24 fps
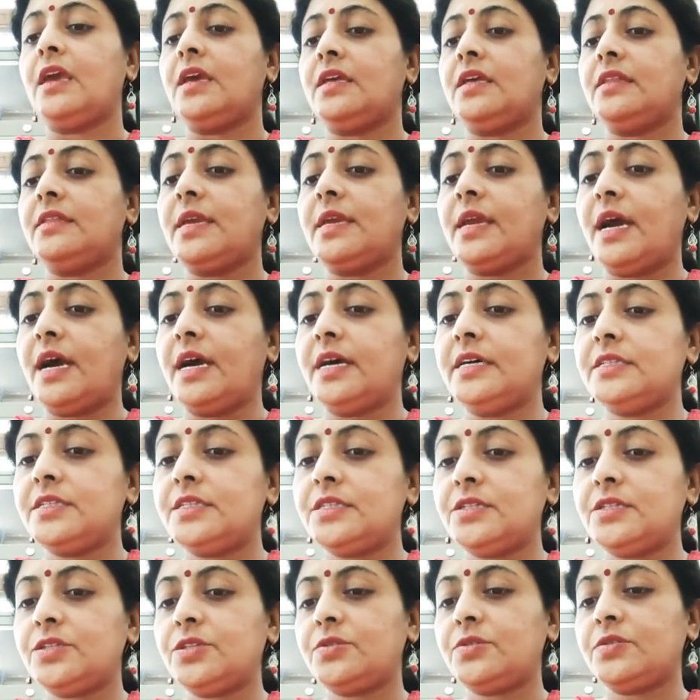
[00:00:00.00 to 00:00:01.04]
The
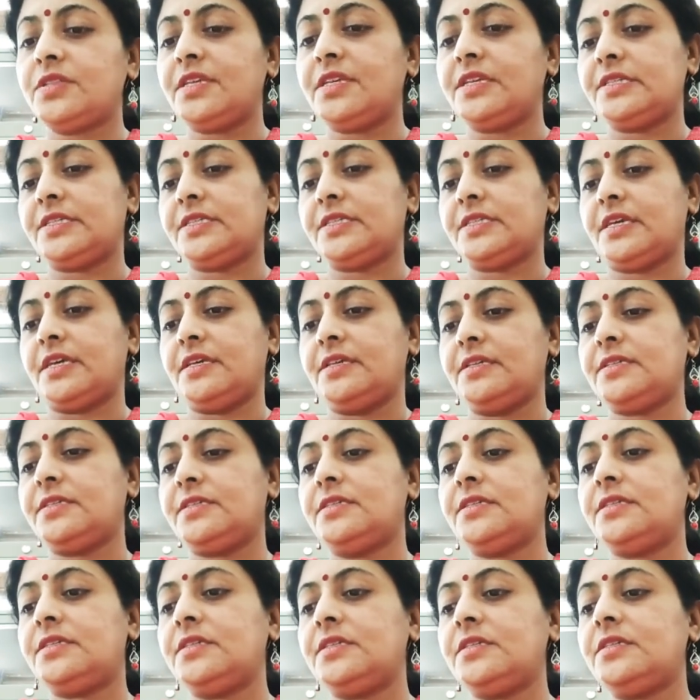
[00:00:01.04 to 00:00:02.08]
answer to this
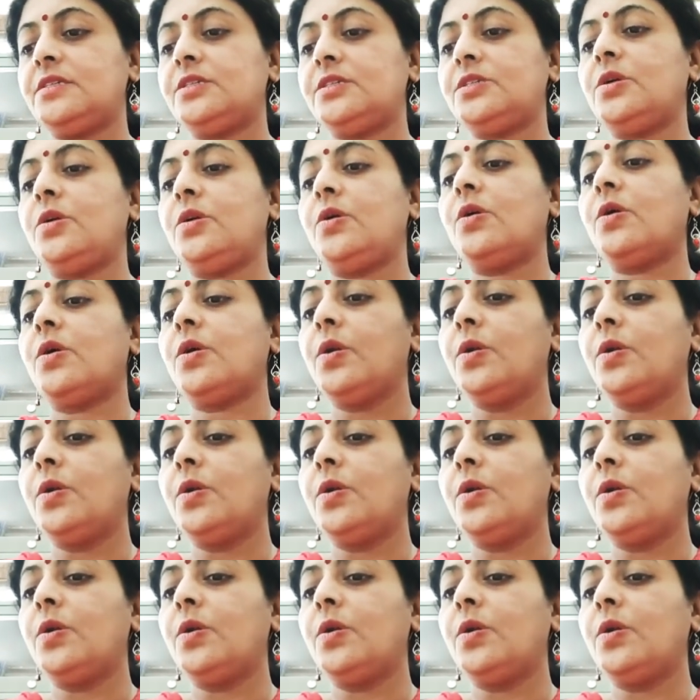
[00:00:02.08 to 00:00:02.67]
is your